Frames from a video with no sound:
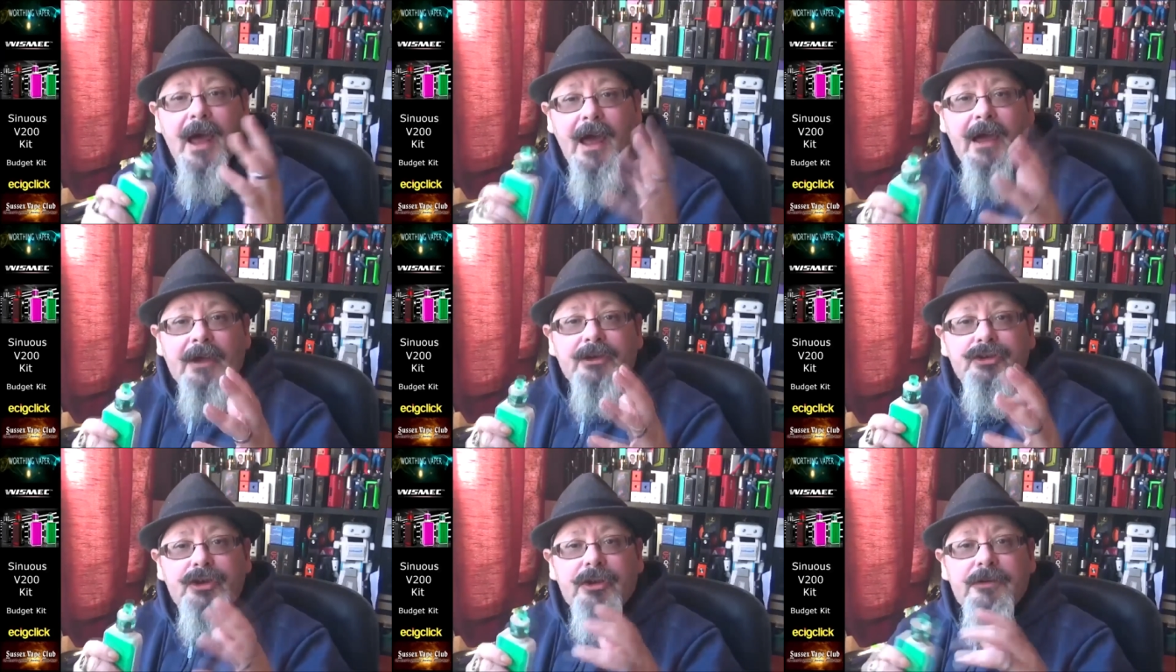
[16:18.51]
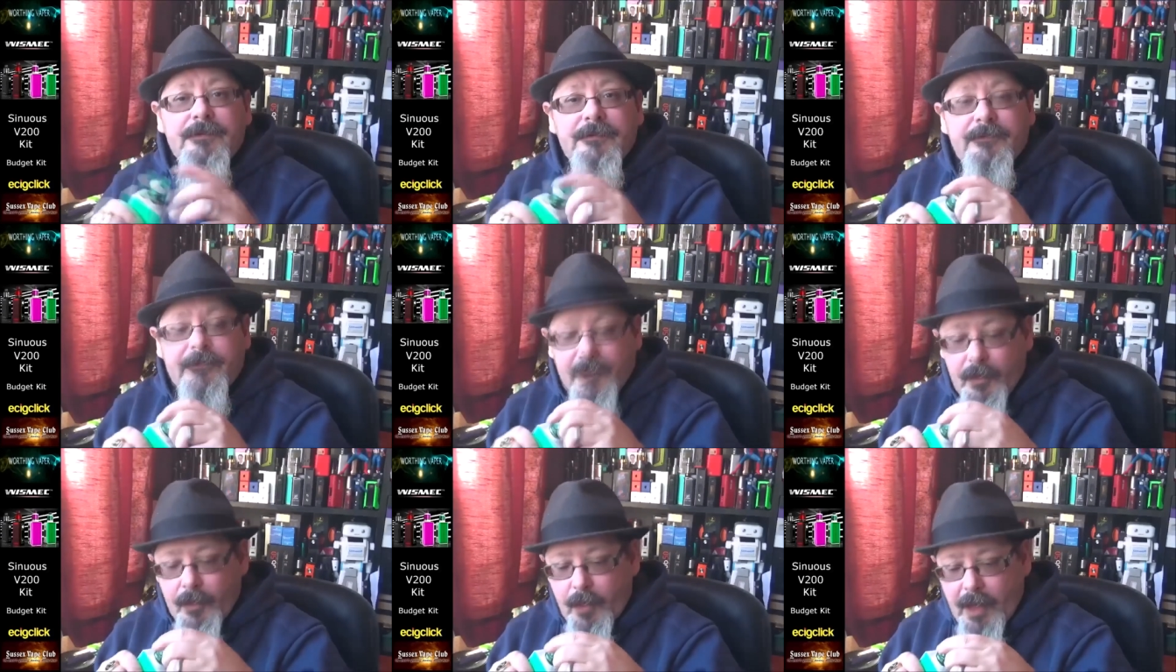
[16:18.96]
actually
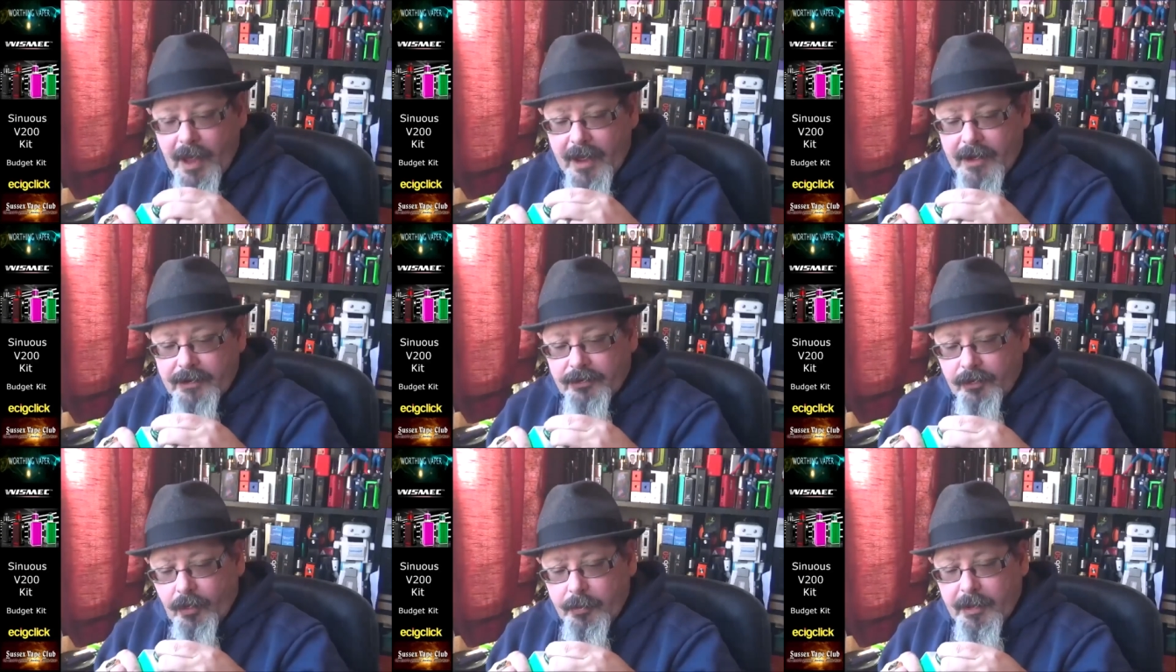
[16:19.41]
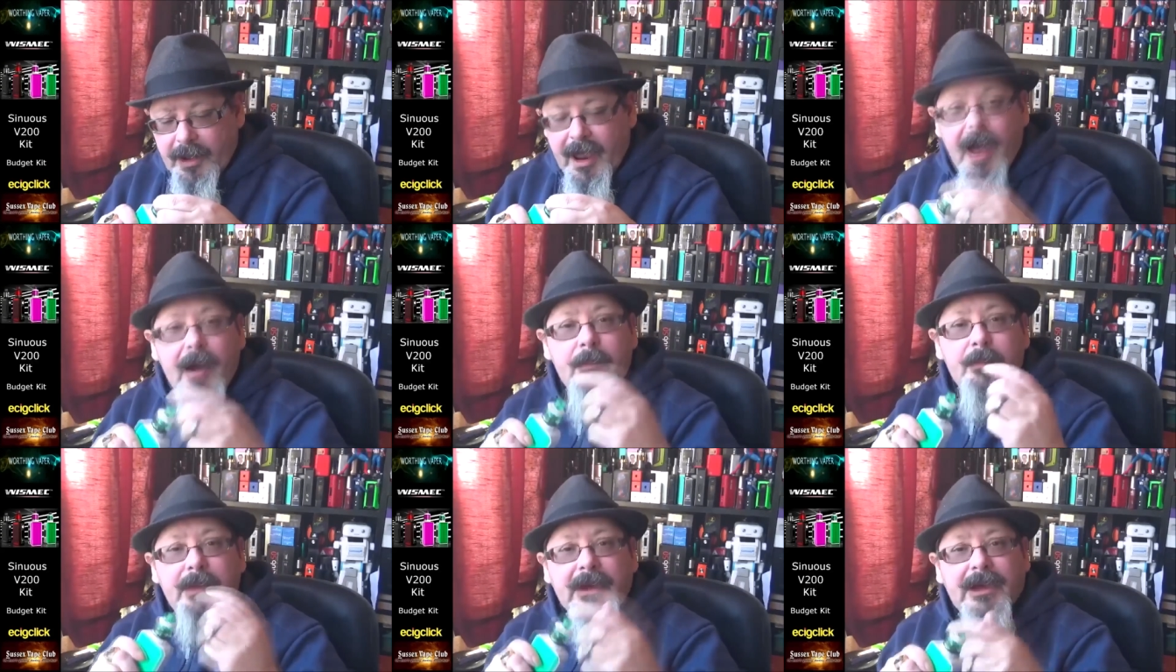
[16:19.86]
feel that top
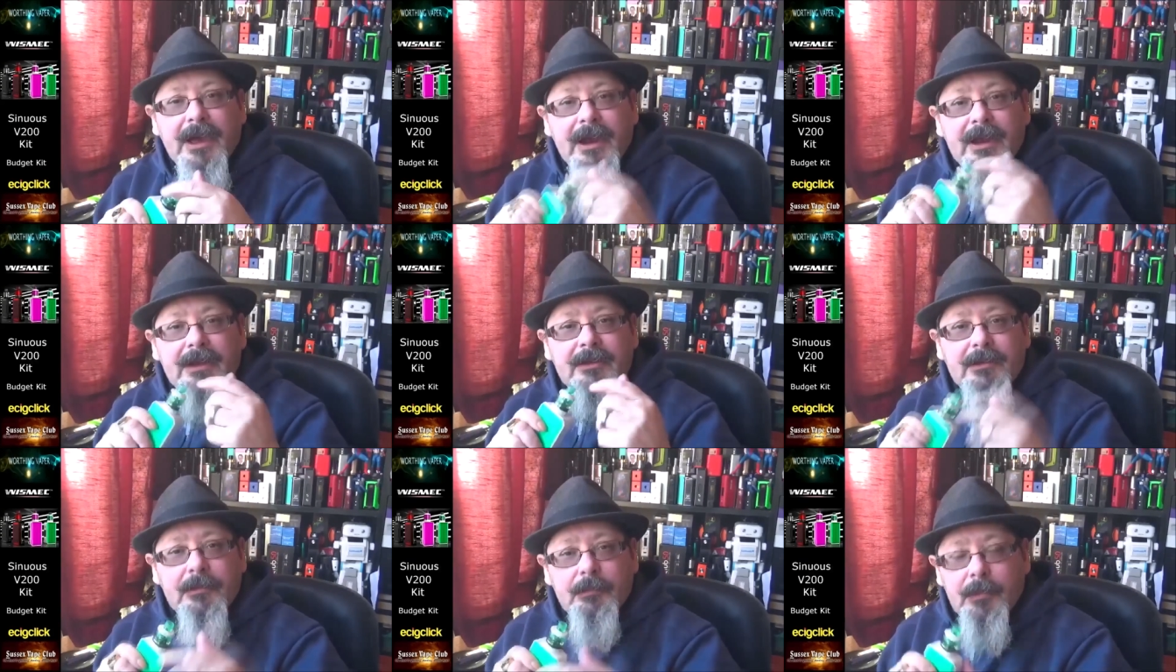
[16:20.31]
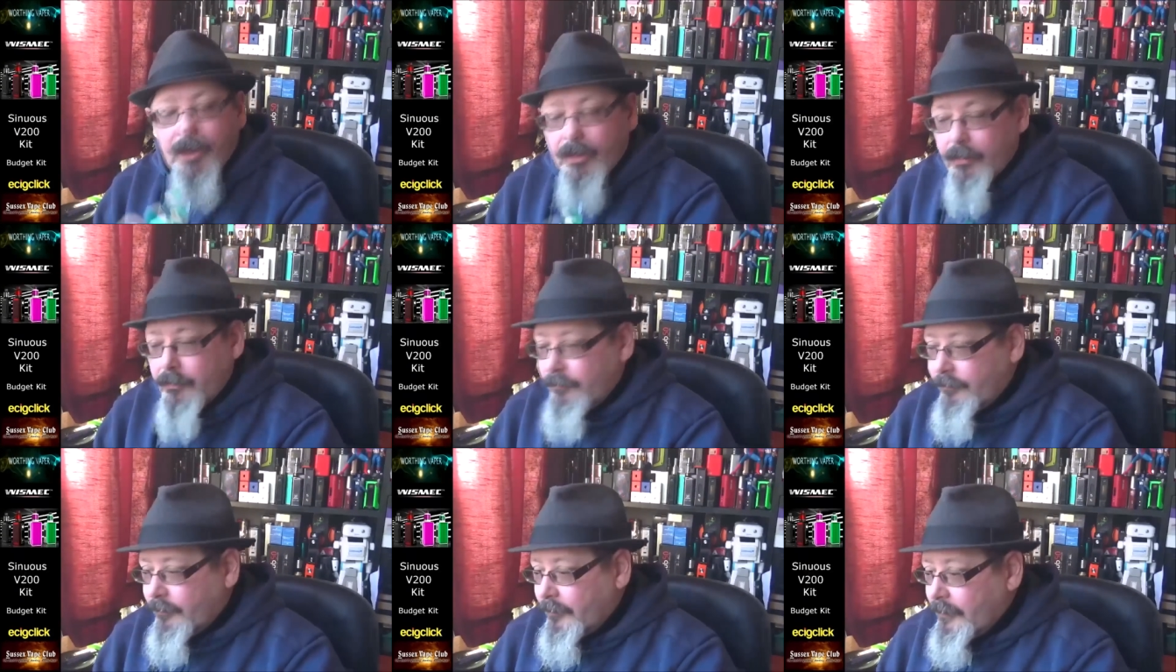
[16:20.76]
cap beginning to
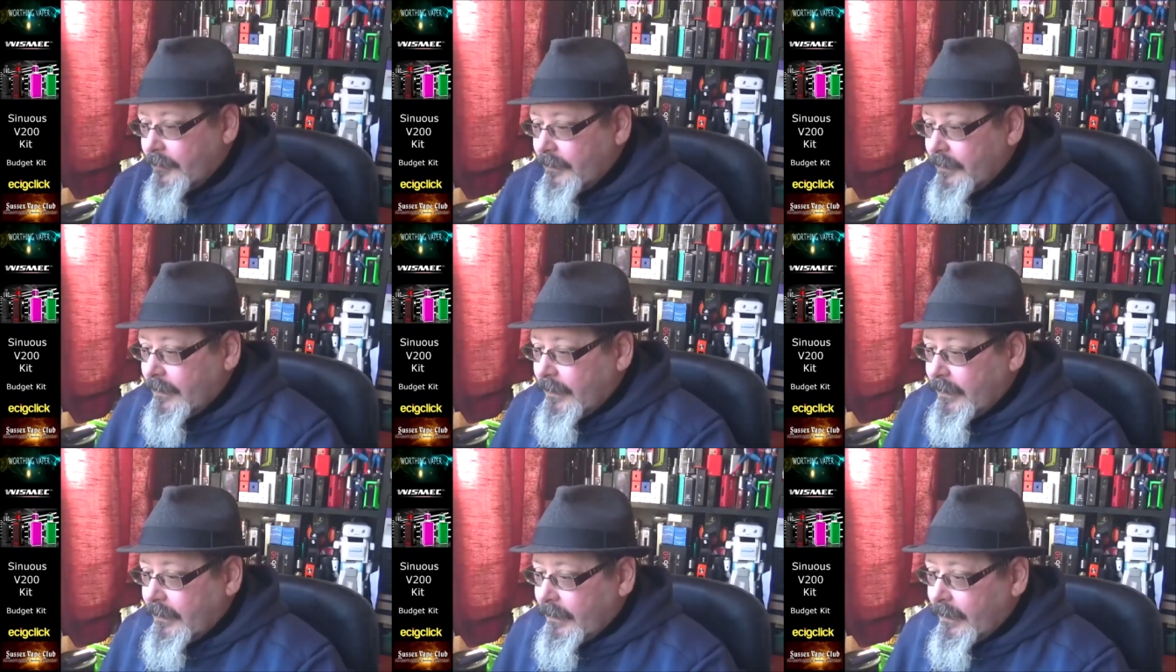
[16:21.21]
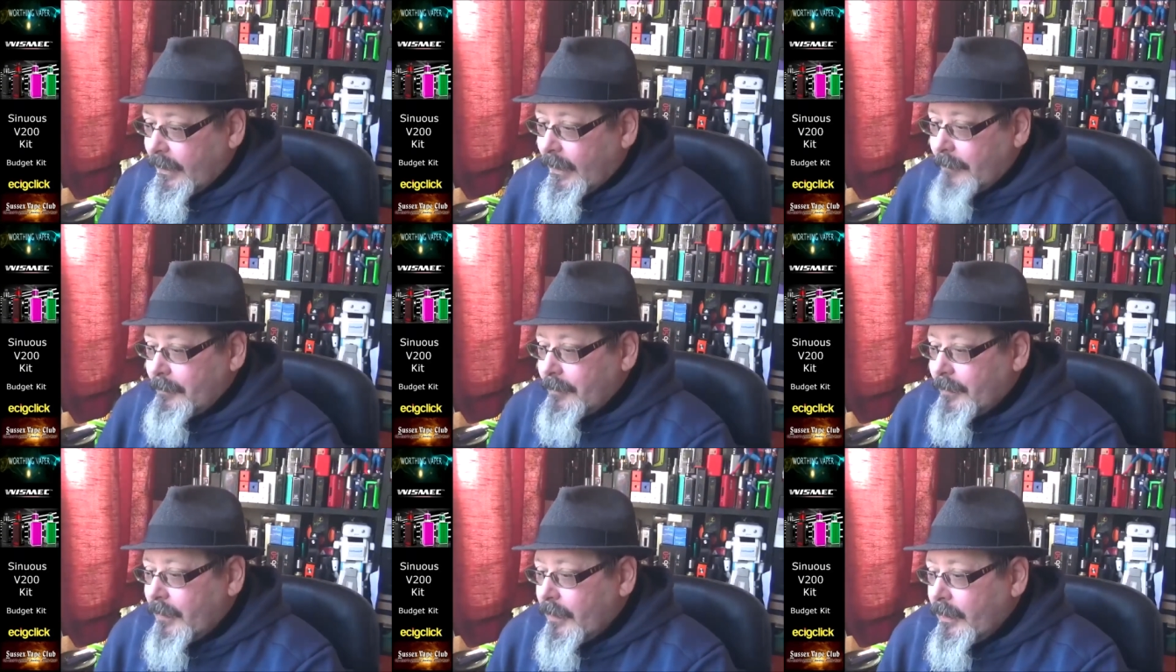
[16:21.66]
move. Yeah.